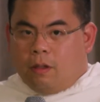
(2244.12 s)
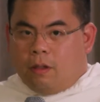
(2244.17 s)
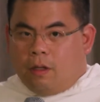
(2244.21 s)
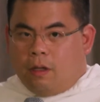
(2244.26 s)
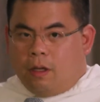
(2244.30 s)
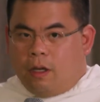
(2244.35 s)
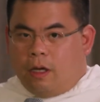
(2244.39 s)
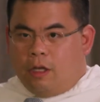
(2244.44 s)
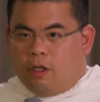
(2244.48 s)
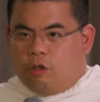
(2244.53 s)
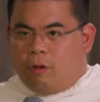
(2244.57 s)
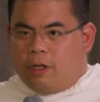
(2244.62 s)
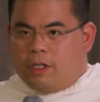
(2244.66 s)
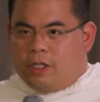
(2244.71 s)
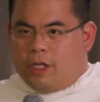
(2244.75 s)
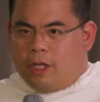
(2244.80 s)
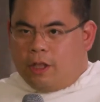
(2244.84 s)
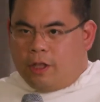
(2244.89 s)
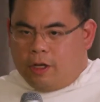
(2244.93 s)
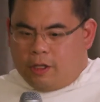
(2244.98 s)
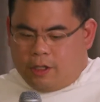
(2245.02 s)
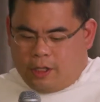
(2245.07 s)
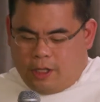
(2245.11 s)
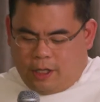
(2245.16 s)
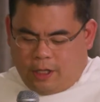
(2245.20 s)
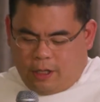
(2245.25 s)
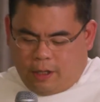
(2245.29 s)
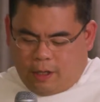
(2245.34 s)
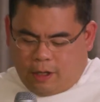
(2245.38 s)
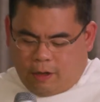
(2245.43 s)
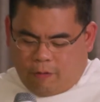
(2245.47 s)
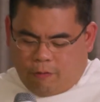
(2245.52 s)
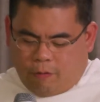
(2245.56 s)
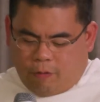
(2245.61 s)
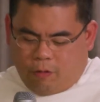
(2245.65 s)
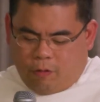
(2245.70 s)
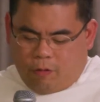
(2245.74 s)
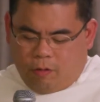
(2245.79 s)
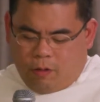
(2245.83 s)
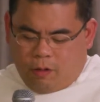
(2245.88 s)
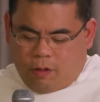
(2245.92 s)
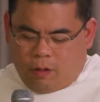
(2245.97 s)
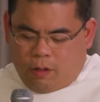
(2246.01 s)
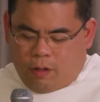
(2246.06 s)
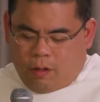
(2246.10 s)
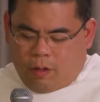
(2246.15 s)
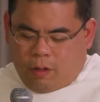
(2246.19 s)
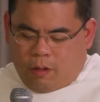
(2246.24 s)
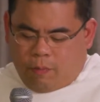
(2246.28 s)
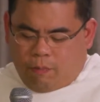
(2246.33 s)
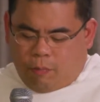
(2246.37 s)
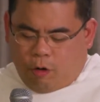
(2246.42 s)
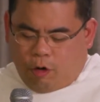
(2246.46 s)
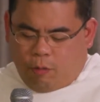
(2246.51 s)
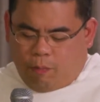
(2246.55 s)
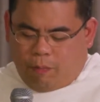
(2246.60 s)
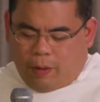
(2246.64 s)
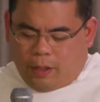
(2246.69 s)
In 2013, therefore, Pope